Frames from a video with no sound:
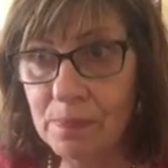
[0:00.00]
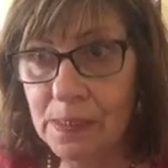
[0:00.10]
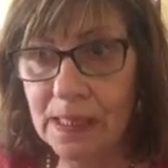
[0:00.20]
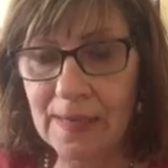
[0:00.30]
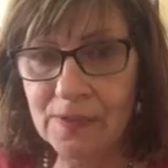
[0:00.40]

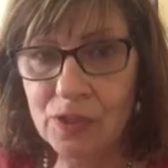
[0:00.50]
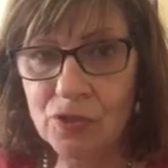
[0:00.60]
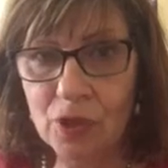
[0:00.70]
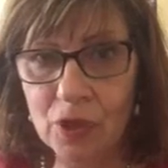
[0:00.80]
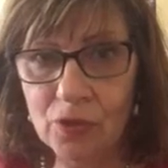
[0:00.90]
did they
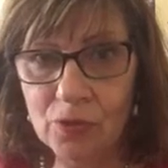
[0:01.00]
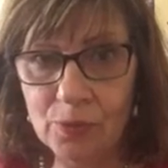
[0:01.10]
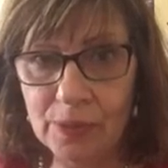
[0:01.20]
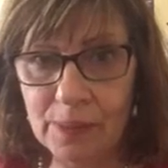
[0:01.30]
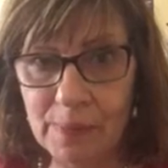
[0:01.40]
struggle
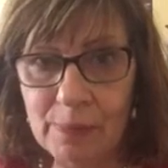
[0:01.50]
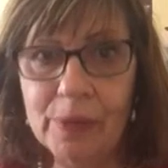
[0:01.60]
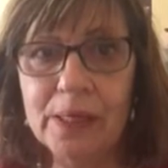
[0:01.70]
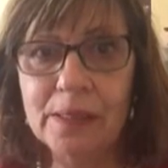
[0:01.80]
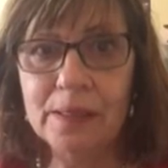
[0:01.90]
with their memory?